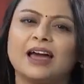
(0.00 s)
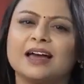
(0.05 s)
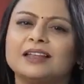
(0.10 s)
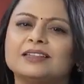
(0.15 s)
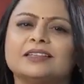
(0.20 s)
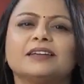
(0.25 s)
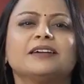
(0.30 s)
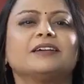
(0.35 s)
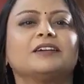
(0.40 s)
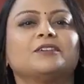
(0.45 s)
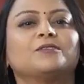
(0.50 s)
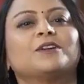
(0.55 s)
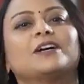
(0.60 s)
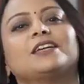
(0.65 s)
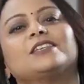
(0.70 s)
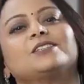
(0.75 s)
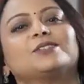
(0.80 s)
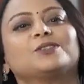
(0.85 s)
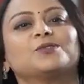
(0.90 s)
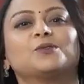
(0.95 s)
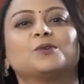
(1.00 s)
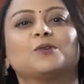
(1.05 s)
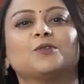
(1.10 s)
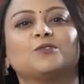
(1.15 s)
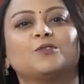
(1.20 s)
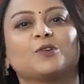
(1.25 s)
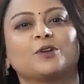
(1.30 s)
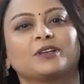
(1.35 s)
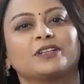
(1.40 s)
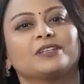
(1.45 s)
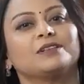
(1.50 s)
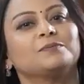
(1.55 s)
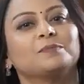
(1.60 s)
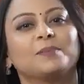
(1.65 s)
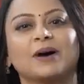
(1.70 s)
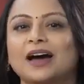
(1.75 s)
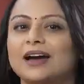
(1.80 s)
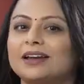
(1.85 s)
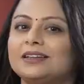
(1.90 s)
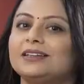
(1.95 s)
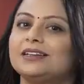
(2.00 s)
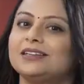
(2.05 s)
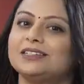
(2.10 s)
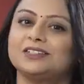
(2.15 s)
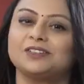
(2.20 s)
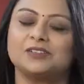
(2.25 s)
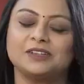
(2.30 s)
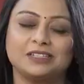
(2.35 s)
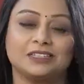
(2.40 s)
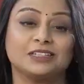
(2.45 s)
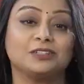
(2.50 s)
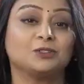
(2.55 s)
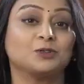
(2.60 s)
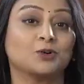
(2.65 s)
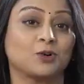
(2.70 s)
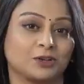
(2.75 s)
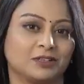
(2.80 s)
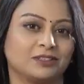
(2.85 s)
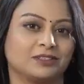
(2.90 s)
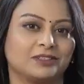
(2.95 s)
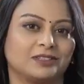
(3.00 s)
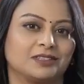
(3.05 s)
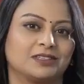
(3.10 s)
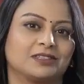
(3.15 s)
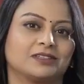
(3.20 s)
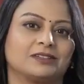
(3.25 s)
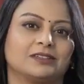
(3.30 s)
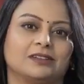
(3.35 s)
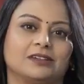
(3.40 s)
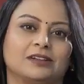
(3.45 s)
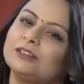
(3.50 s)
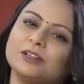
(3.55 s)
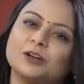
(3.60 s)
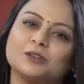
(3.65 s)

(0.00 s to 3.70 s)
and they are advised to go for it by their treating doctors.